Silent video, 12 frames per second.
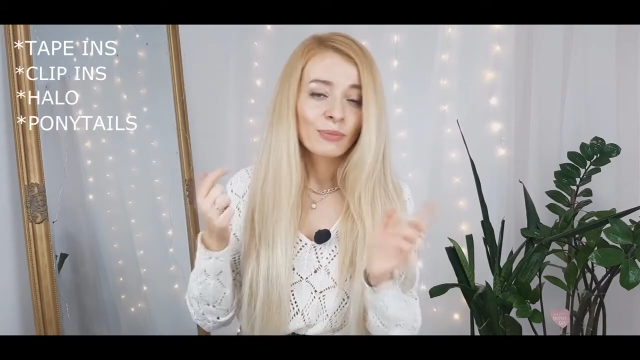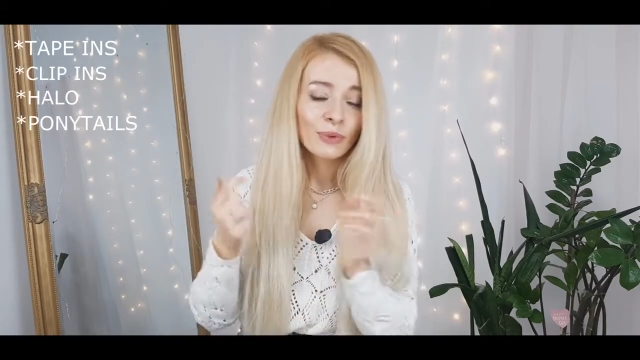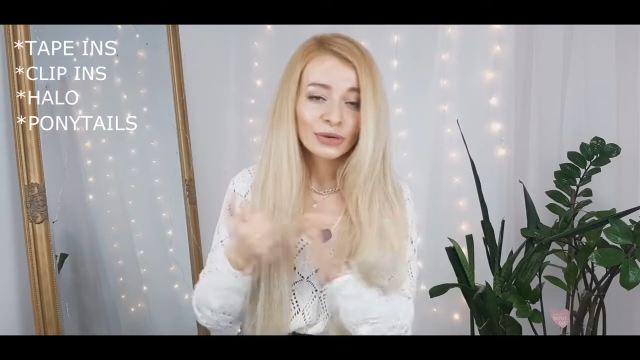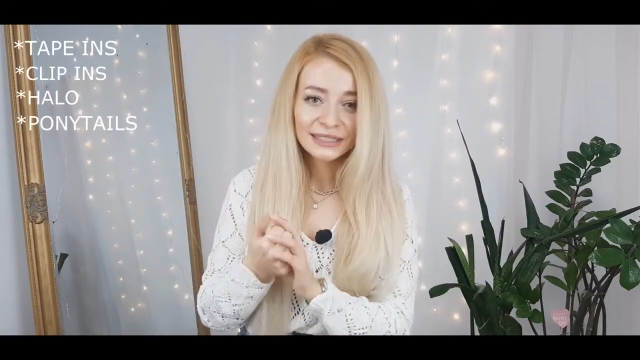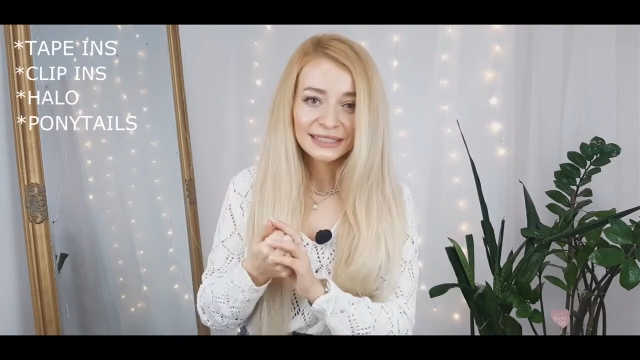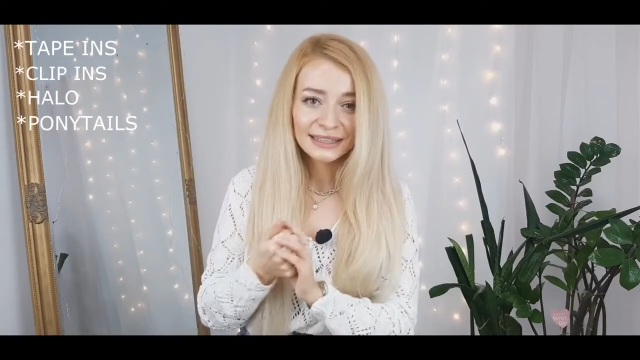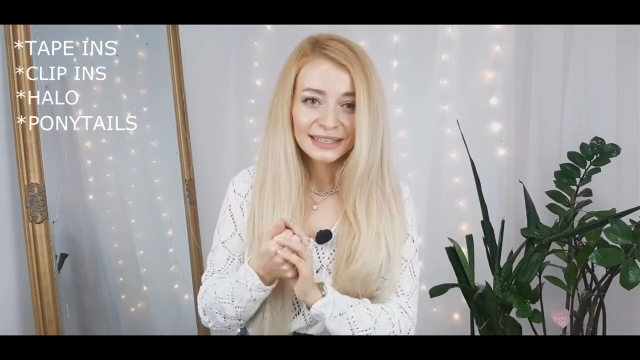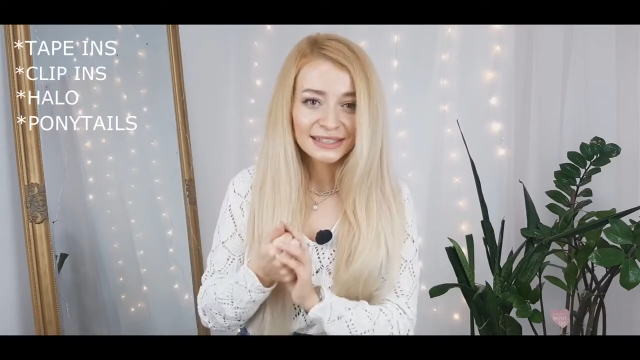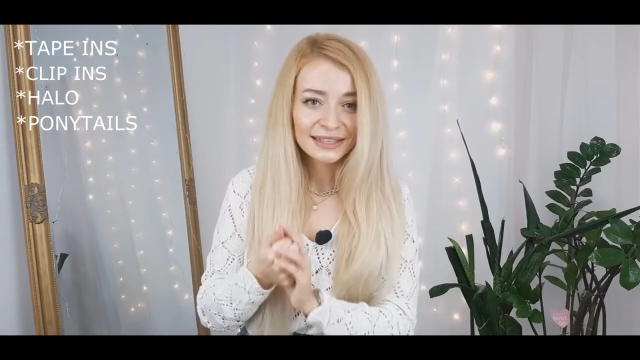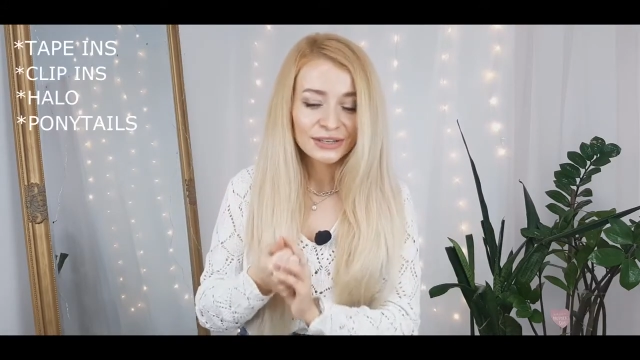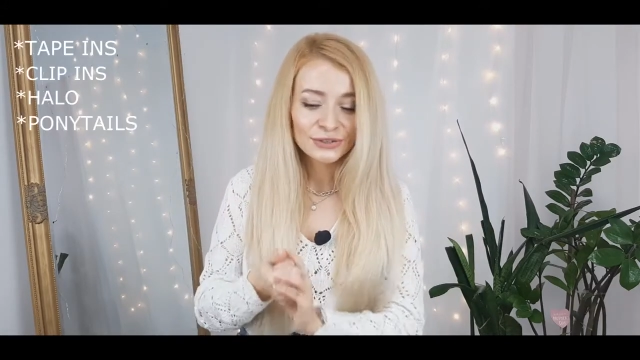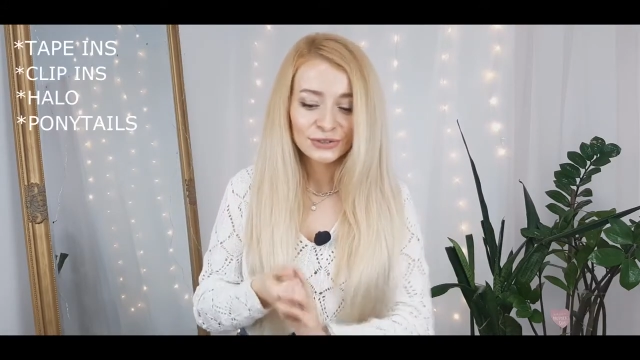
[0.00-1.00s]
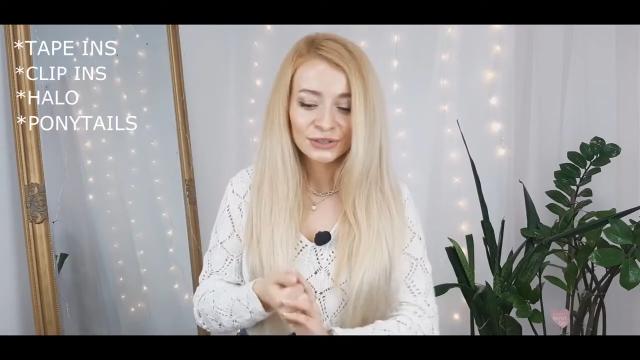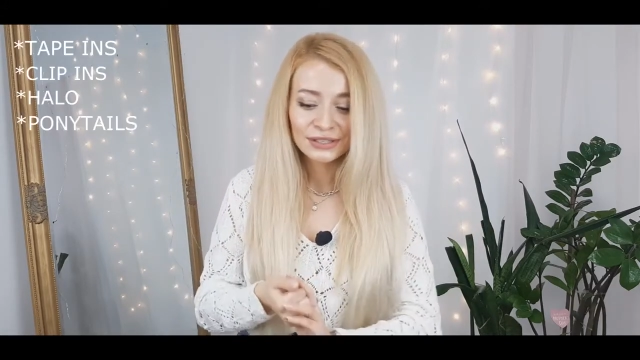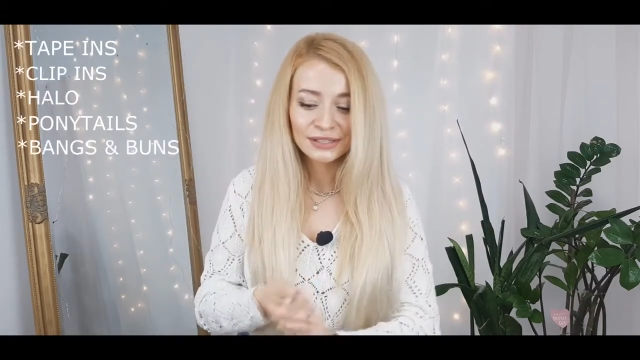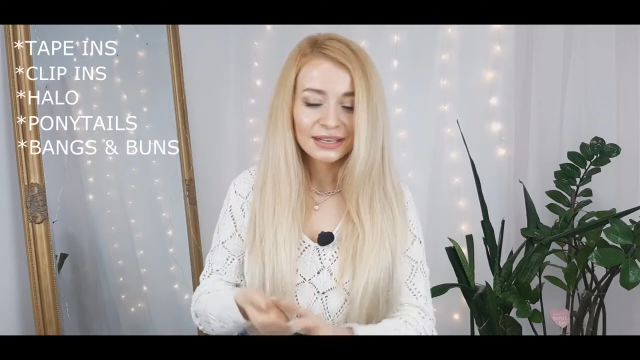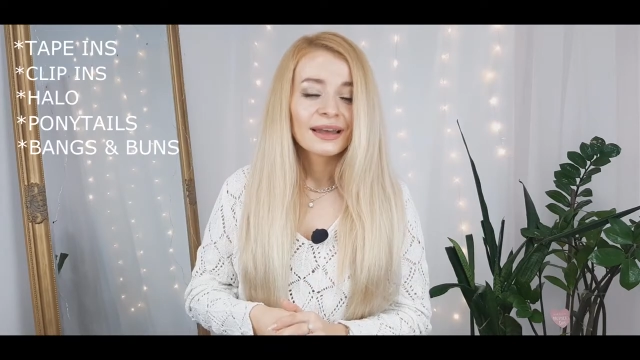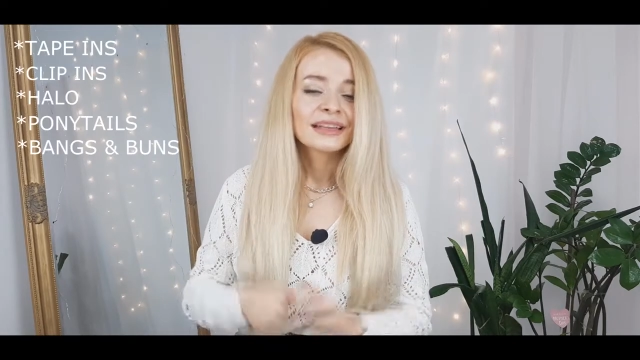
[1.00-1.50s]
ponytail
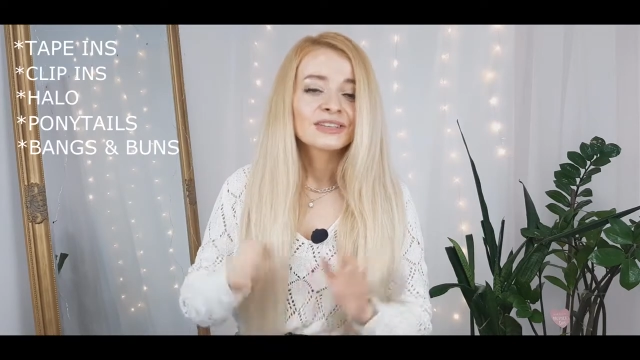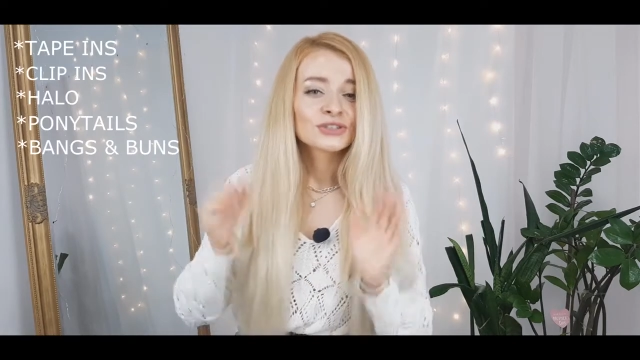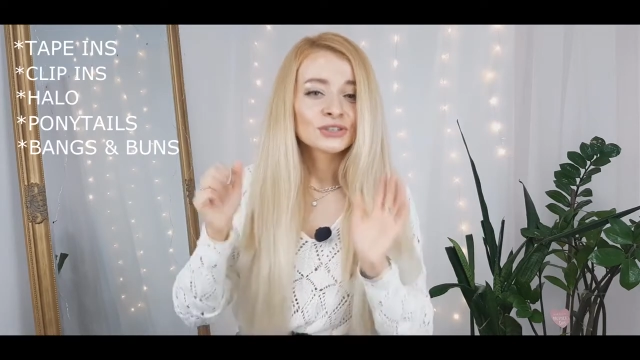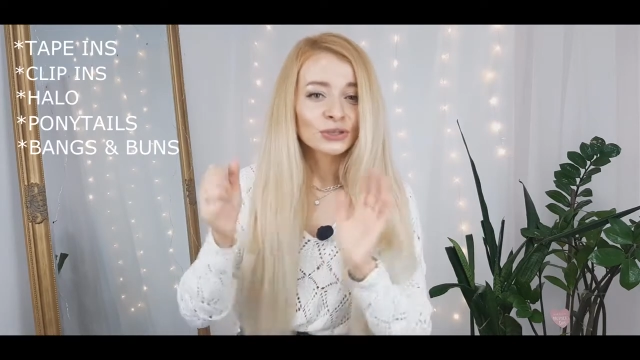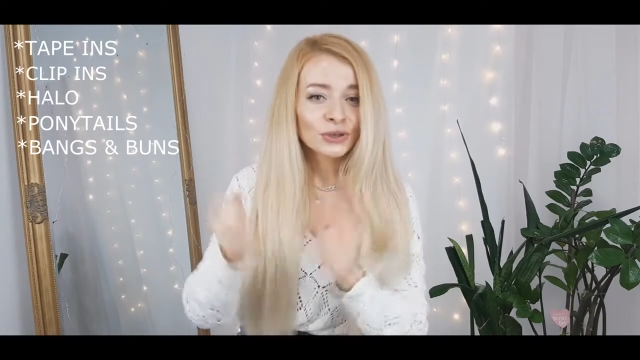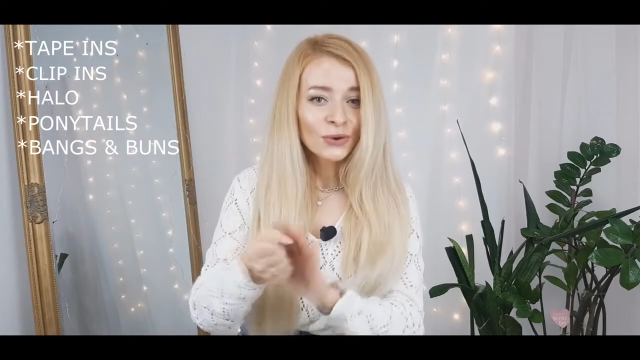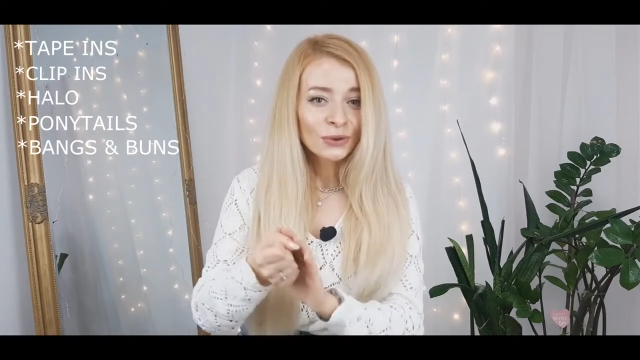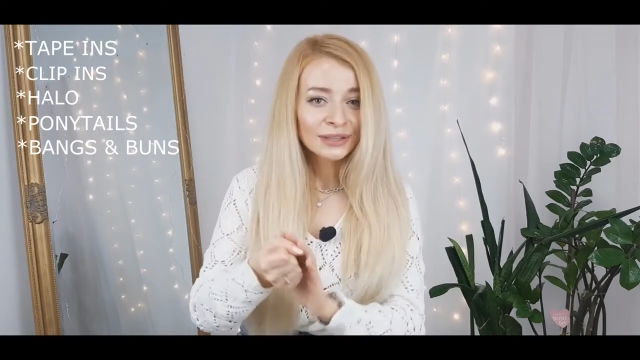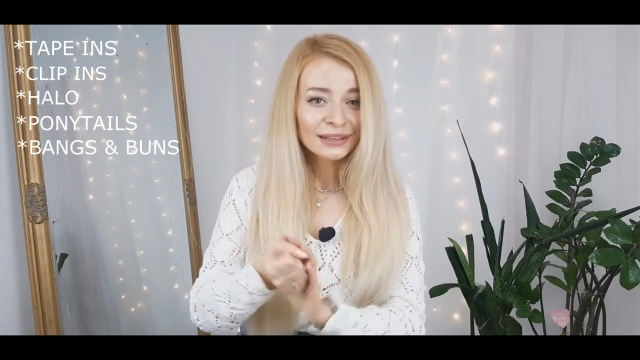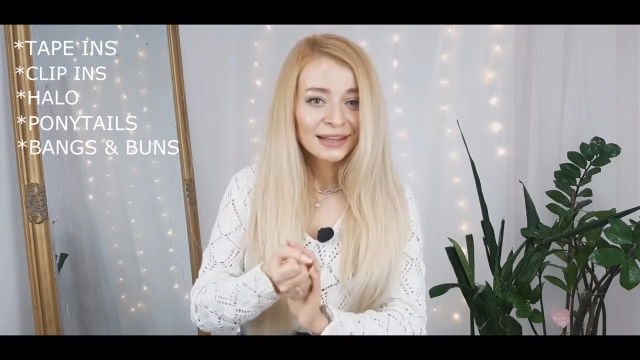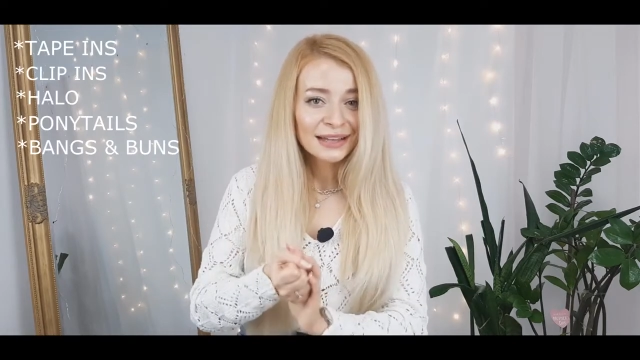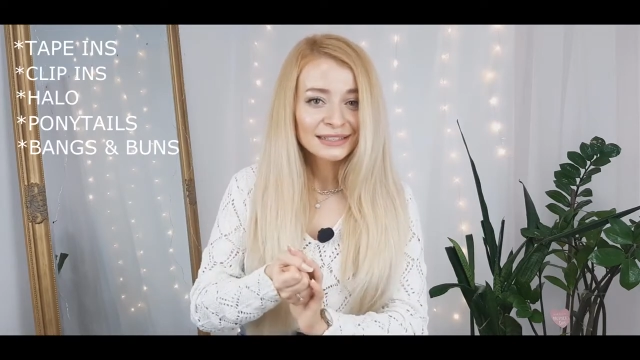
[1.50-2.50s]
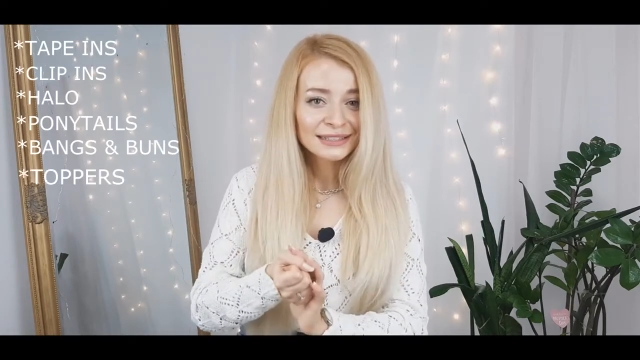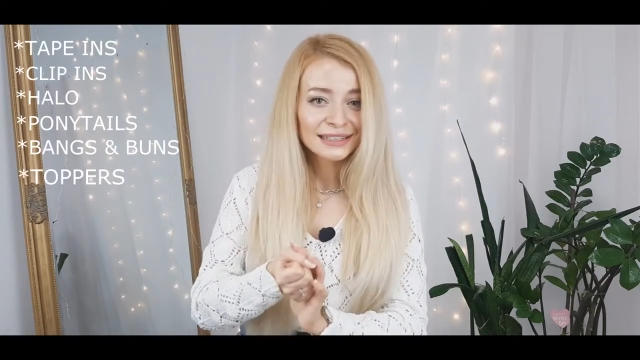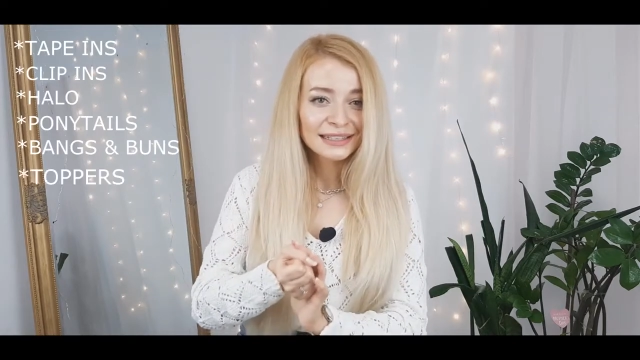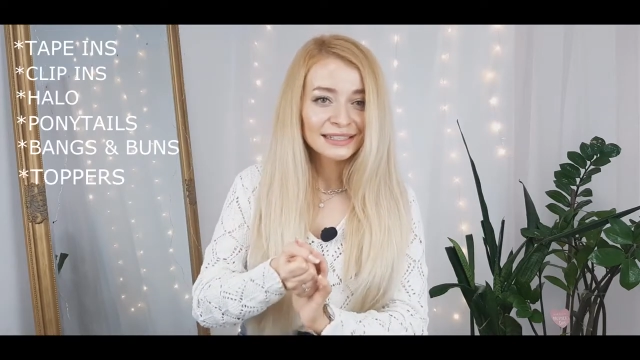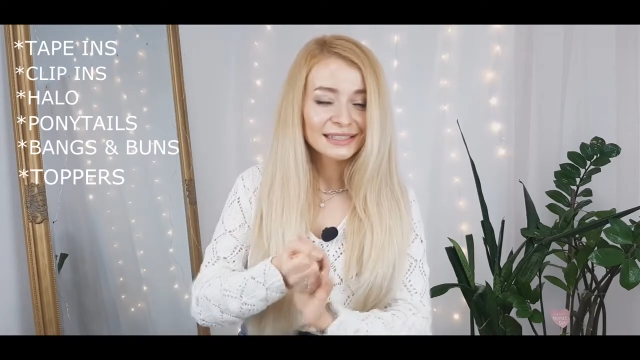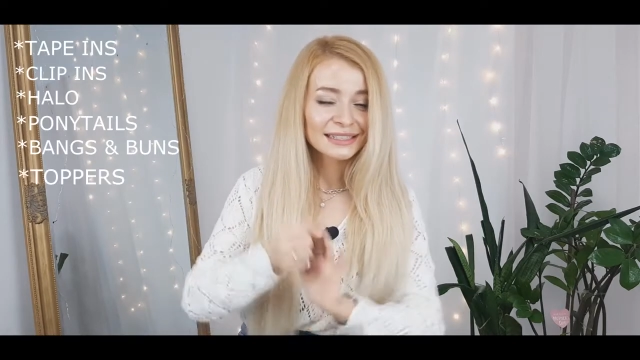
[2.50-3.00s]
extensions and chignon
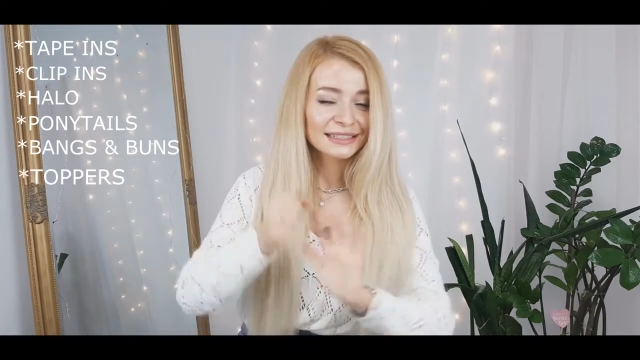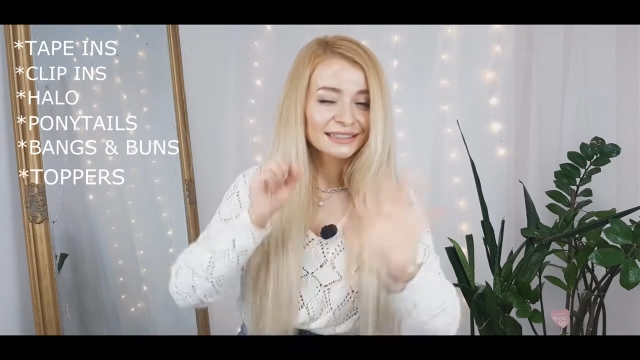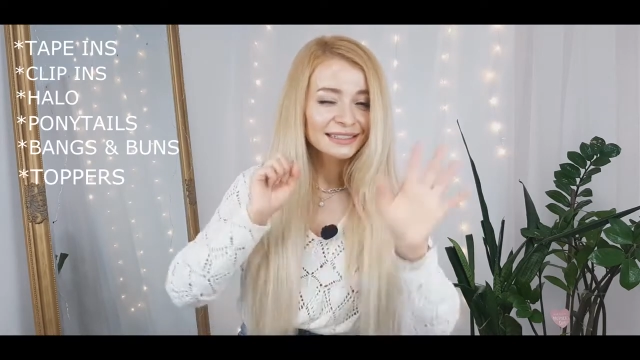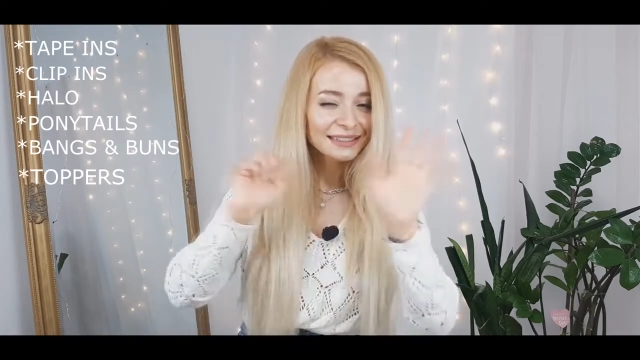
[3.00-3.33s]
elastics.